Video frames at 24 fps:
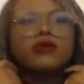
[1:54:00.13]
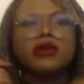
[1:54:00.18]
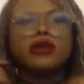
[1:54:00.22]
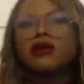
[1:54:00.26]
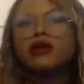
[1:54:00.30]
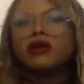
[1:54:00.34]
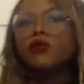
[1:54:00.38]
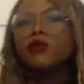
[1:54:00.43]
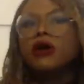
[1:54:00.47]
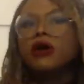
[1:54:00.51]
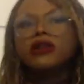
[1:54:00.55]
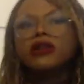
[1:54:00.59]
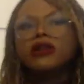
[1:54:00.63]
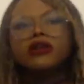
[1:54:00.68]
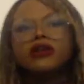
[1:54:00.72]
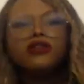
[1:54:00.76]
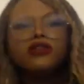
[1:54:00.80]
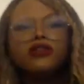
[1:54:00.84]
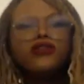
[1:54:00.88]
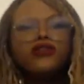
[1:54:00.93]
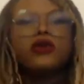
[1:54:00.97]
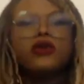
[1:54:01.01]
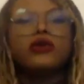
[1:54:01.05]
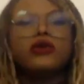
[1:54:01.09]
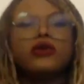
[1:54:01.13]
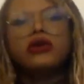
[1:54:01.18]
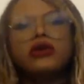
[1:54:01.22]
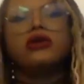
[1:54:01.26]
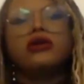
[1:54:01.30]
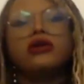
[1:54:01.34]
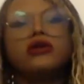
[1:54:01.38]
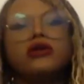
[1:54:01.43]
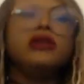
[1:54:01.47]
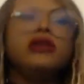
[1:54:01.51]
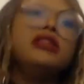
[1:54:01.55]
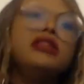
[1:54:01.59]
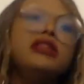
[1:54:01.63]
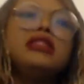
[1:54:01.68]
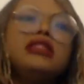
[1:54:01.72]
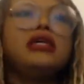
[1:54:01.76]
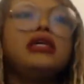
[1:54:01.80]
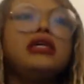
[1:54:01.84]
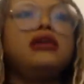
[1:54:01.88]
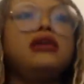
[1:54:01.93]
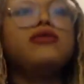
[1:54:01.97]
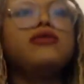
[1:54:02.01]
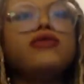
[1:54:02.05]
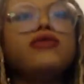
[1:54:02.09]
Like one good photo
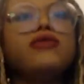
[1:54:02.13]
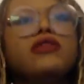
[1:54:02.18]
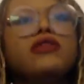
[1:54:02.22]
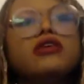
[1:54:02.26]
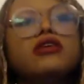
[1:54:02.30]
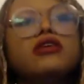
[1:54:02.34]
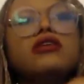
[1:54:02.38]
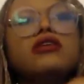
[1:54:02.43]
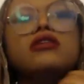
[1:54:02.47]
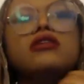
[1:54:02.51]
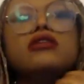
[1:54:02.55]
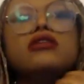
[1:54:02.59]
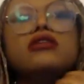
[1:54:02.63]
and leave.